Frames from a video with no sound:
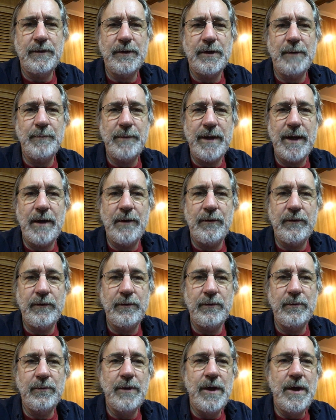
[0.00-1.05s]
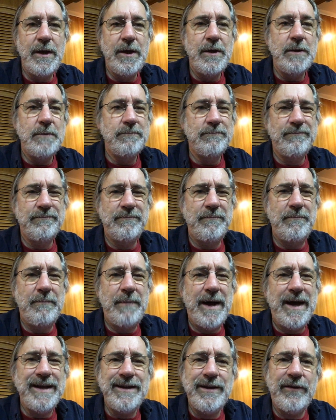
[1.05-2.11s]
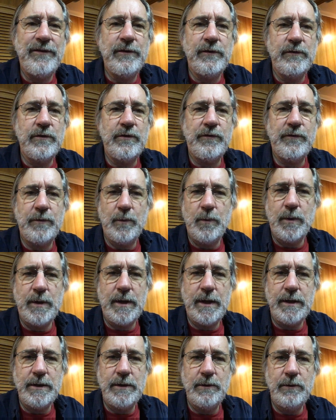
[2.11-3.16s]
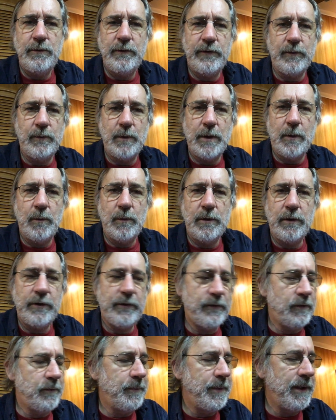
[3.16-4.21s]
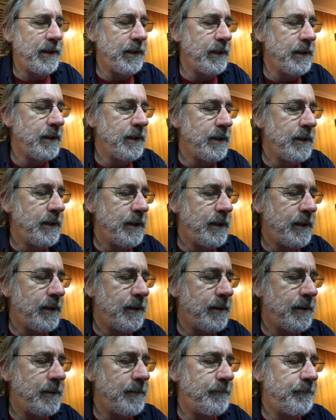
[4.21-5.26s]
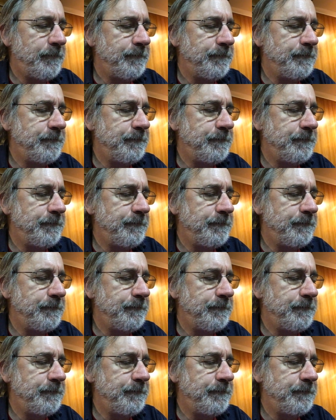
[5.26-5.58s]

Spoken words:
come down to my decisions for what I use and what works for me. What